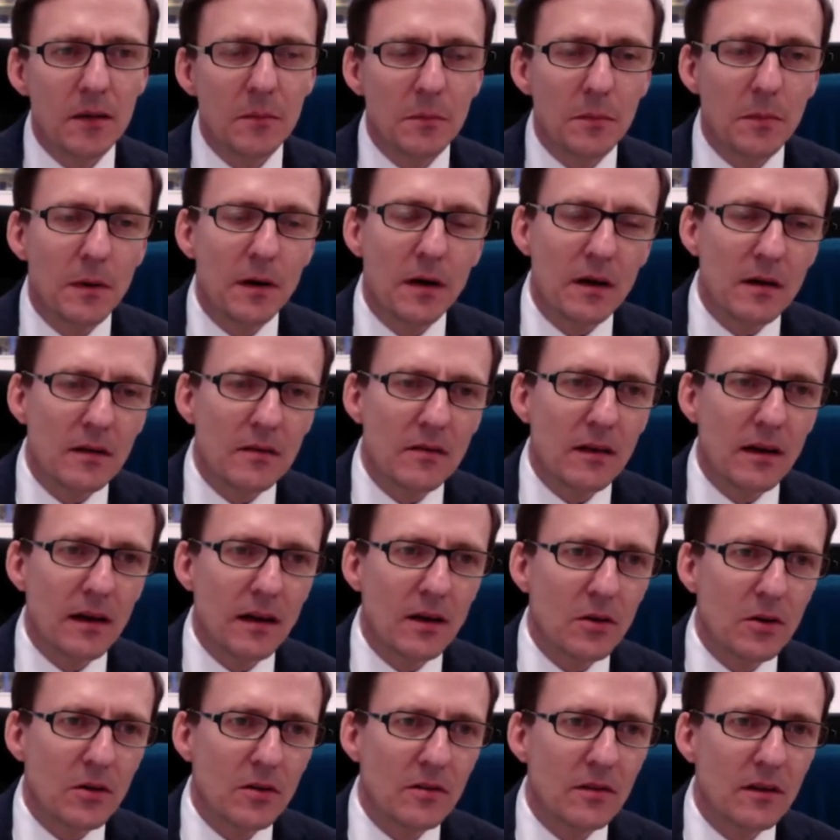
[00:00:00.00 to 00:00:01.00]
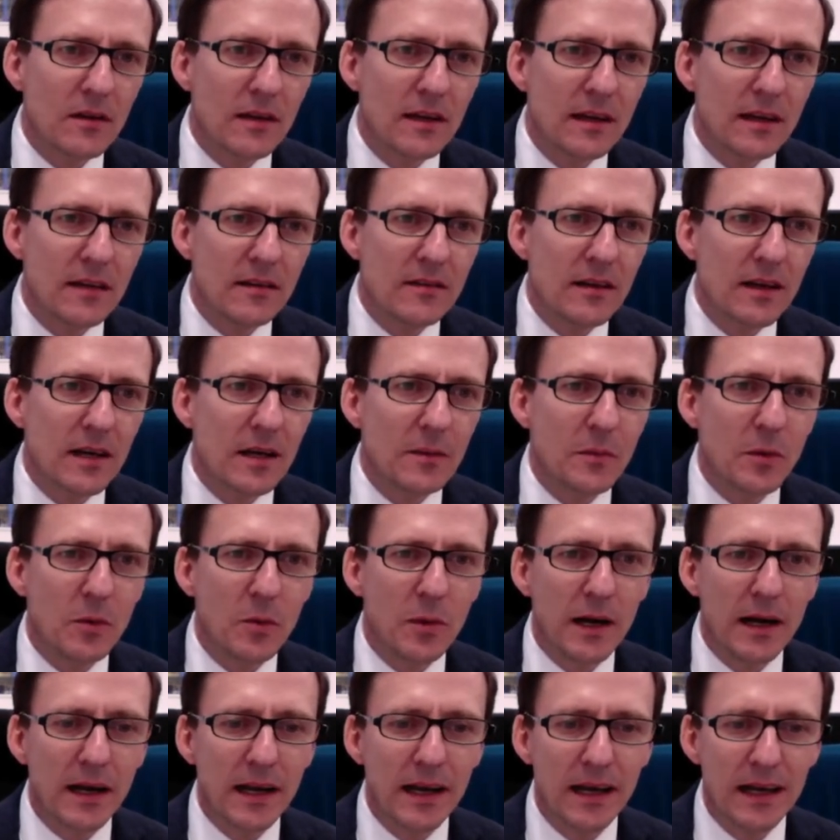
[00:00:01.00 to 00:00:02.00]
but I also need time
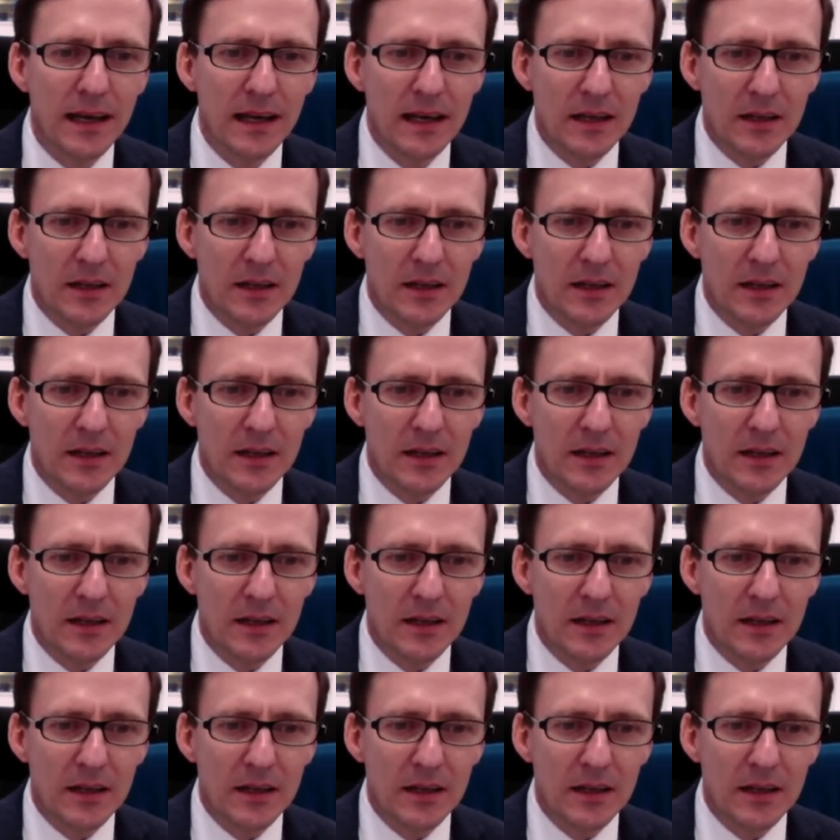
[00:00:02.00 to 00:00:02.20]
away